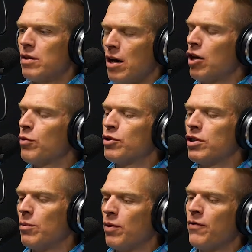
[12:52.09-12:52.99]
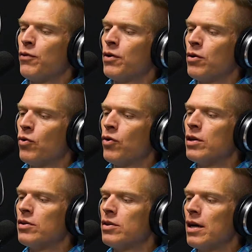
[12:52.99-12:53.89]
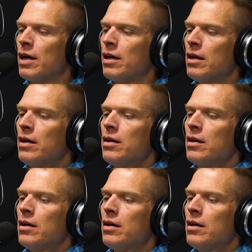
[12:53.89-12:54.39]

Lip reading: the 100% before the Lord, and say,